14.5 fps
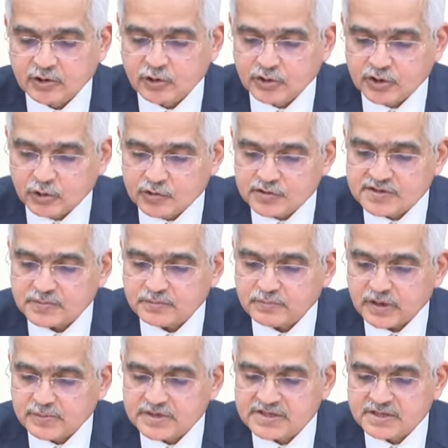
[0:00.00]
to use
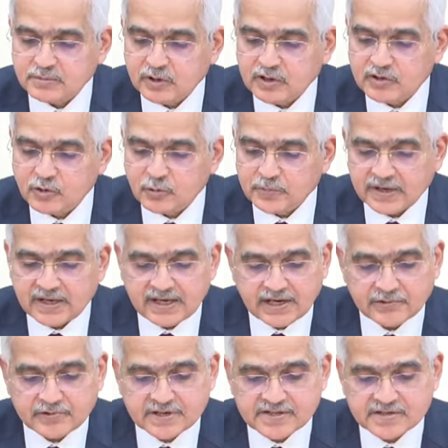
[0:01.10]
permissible rupee
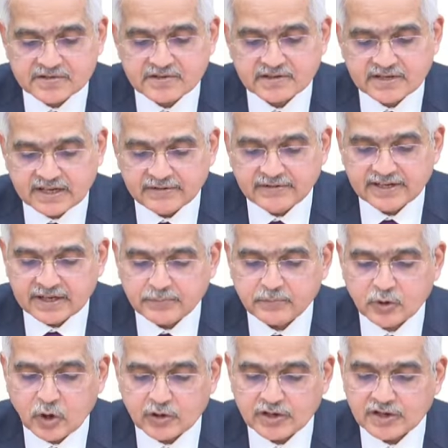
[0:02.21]
interest derivative
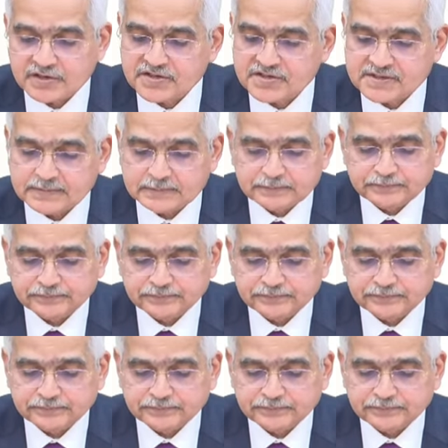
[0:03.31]
products.